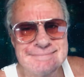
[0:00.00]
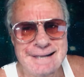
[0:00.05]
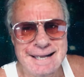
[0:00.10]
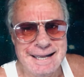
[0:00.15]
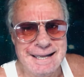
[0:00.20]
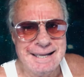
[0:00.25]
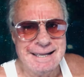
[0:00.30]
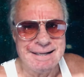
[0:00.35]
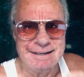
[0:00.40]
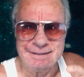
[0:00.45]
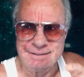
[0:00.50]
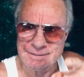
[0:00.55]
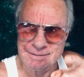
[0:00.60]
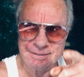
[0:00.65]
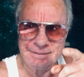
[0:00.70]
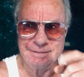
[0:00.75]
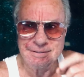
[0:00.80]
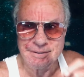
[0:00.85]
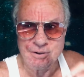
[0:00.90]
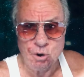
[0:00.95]
Hey,
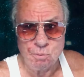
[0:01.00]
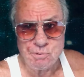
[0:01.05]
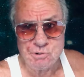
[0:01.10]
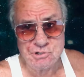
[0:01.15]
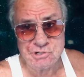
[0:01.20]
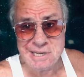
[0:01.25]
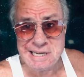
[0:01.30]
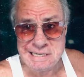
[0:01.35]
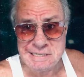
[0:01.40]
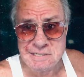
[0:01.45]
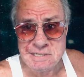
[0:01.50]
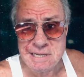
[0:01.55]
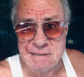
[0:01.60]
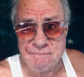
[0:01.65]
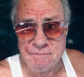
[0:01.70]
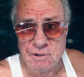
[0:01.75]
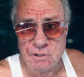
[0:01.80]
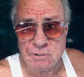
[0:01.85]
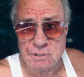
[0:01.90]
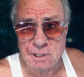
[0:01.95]
hope you're staying
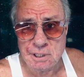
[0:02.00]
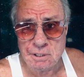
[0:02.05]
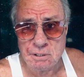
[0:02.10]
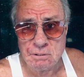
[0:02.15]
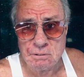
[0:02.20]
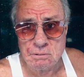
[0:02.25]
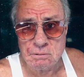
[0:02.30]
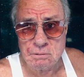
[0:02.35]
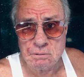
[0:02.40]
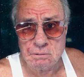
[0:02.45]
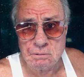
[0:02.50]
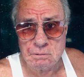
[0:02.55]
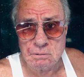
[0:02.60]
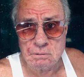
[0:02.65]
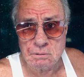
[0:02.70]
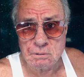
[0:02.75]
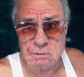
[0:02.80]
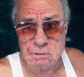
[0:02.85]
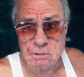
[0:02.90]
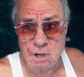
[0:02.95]
safe out there.
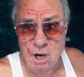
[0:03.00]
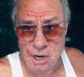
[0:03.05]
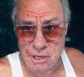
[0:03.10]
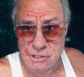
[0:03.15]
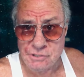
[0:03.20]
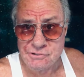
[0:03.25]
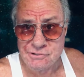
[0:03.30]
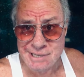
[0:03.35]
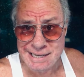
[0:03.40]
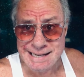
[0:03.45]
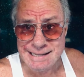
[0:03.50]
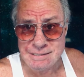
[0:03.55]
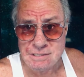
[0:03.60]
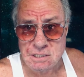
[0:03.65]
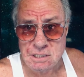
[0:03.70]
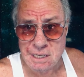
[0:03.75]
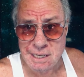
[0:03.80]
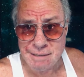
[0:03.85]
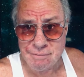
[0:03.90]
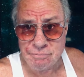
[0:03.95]
Are you staying
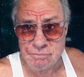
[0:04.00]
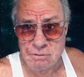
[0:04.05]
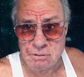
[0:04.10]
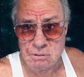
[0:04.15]
safe?